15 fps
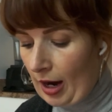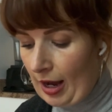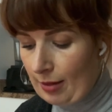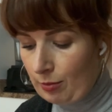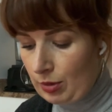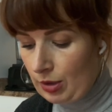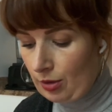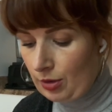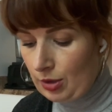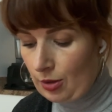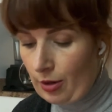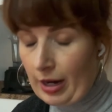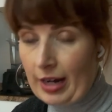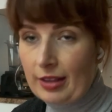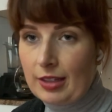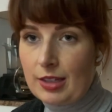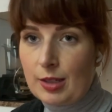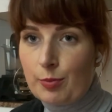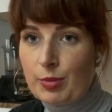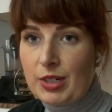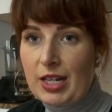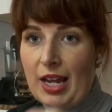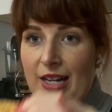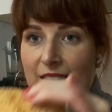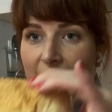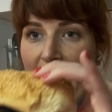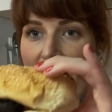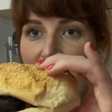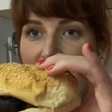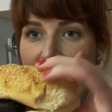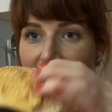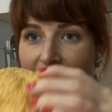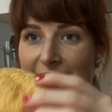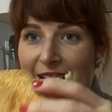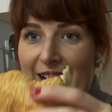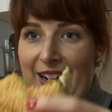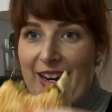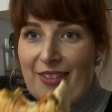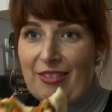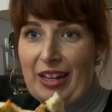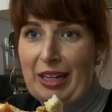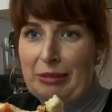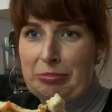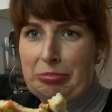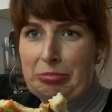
I'm so sorry. Let's pretend I haven't eaten any of it.